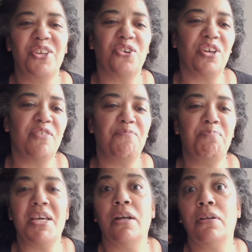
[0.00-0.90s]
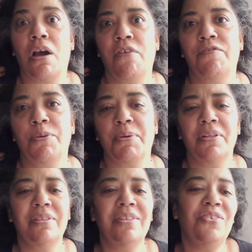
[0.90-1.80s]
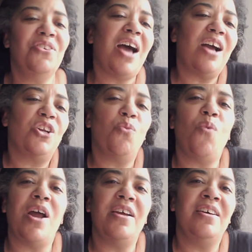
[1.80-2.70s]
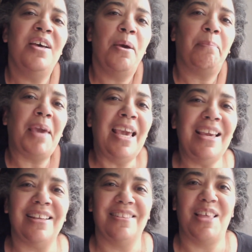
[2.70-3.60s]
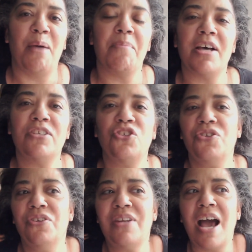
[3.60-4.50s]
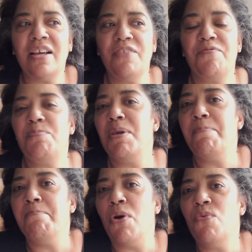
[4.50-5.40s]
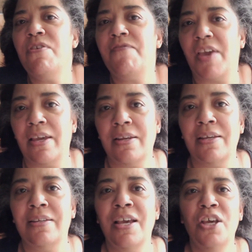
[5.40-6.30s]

You're going to be uncomfortable, and then you're not going to want to paint that much, or you're not going to be motivated